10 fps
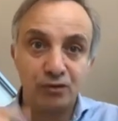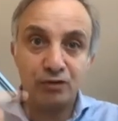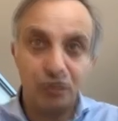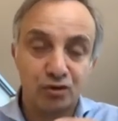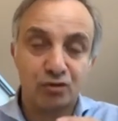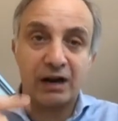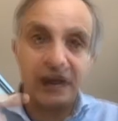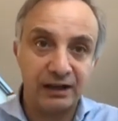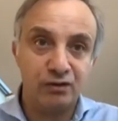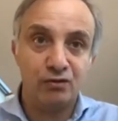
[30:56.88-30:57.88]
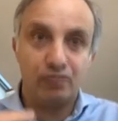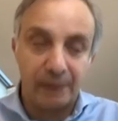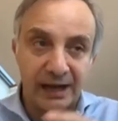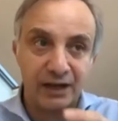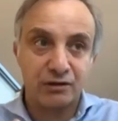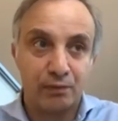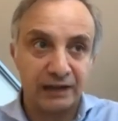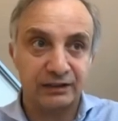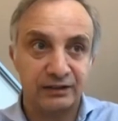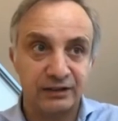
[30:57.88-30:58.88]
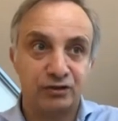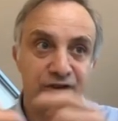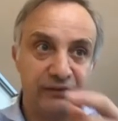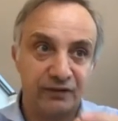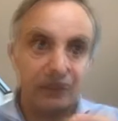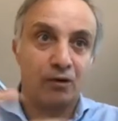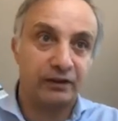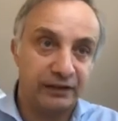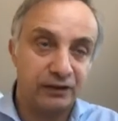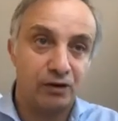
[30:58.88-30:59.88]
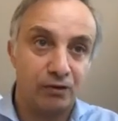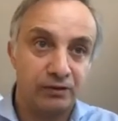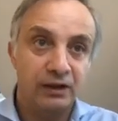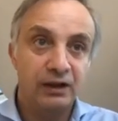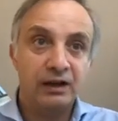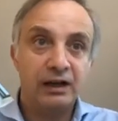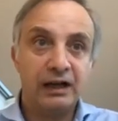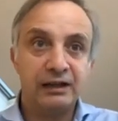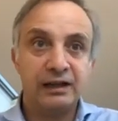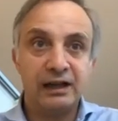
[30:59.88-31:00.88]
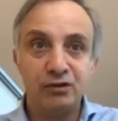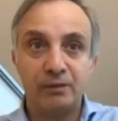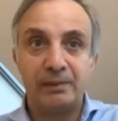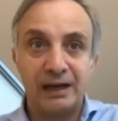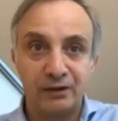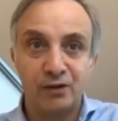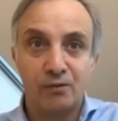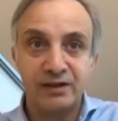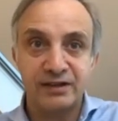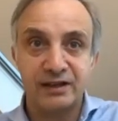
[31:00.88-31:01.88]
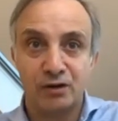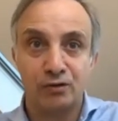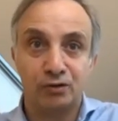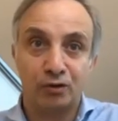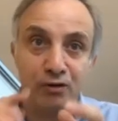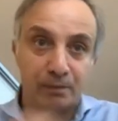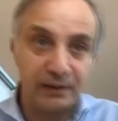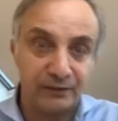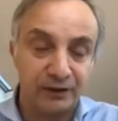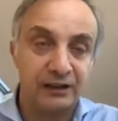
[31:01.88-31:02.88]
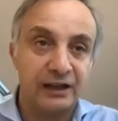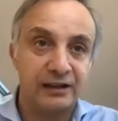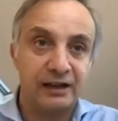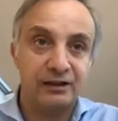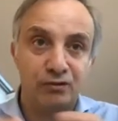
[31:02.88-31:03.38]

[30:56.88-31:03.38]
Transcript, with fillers: you try new management practices, you see if they work, they don't. And then you abandon the ones that don't, or you pivot, and then you,